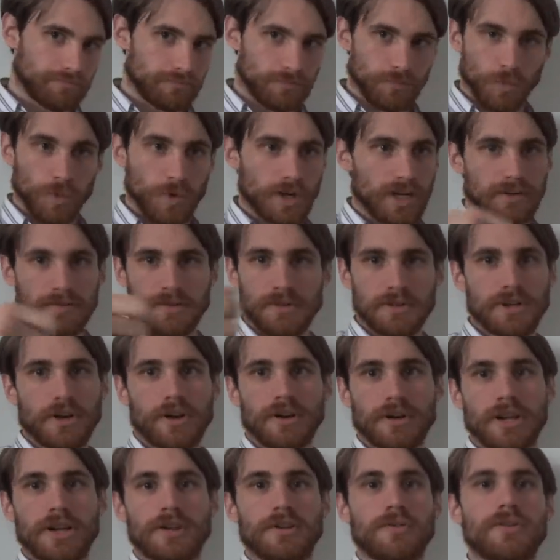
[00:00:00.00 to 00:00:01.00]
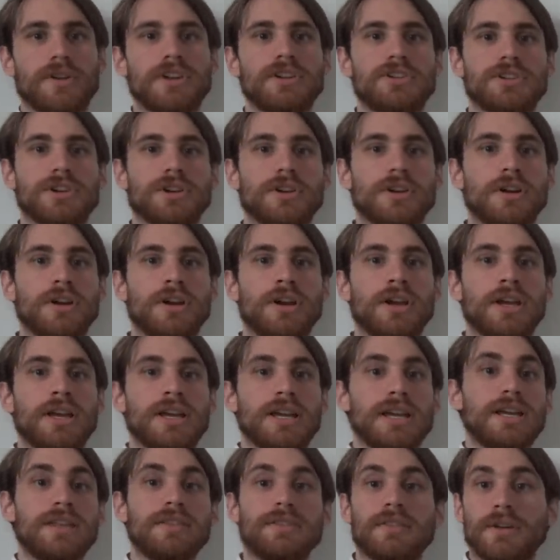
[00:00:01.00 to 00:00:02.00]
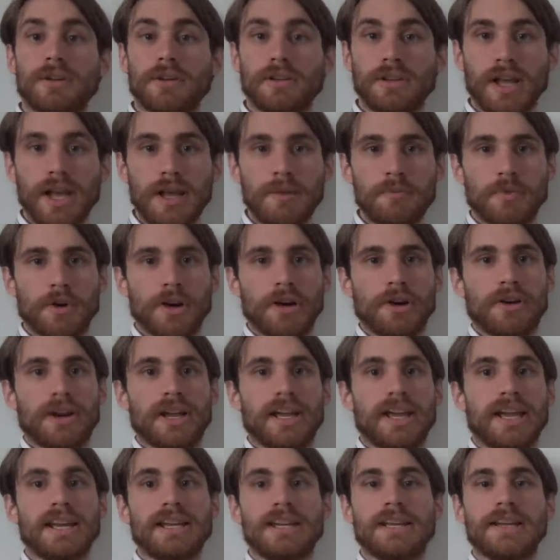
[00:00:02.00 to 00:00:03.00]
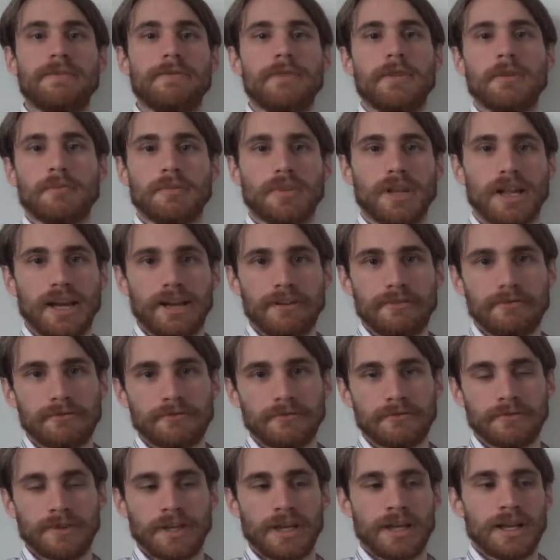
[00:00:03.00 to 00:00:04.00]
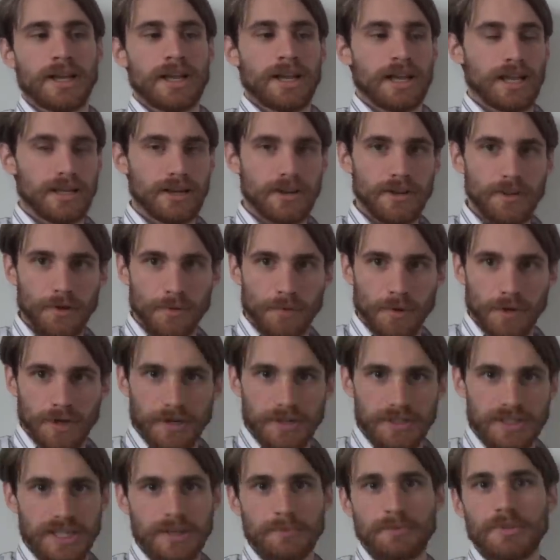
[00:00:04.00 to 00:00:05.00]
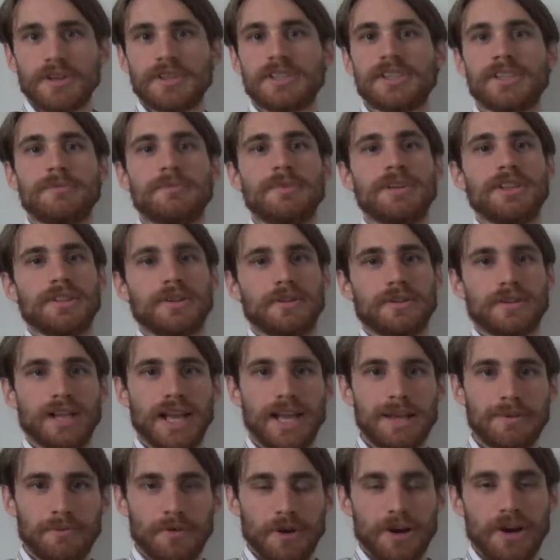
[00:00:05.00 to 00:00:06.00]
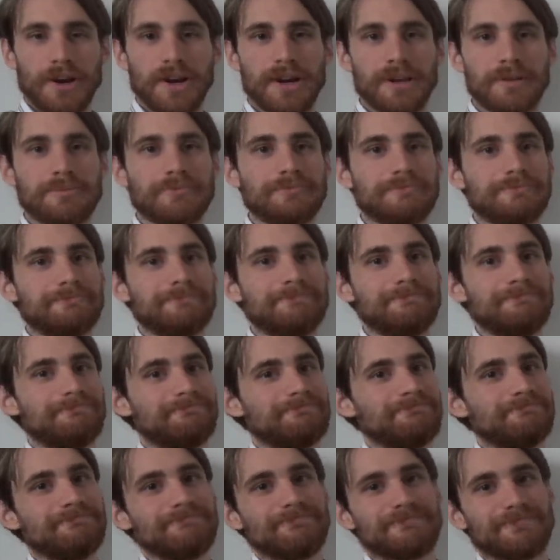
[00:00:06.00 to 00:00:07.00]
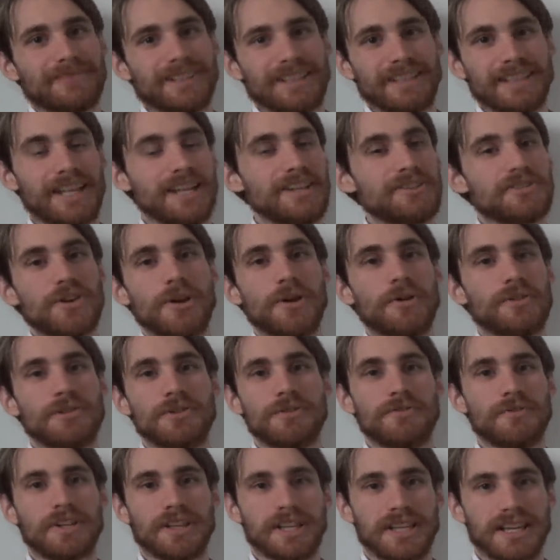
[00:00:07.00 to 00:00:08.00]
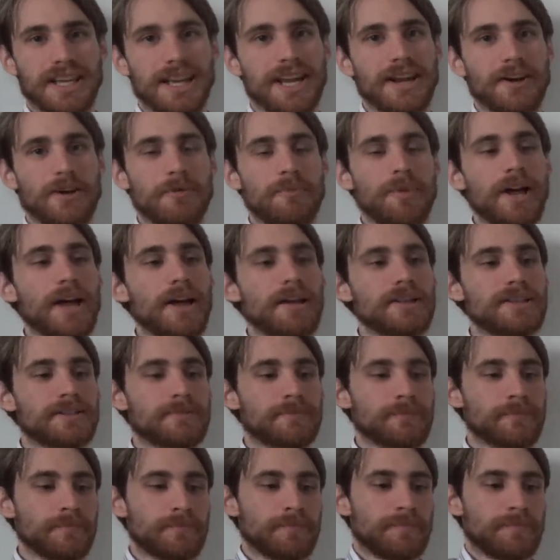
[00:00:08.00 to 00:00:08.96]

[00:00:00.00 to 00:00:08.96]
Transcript: whatever target creature in their library and give them life. In other words, it puts them in their library. And that's all you really care about.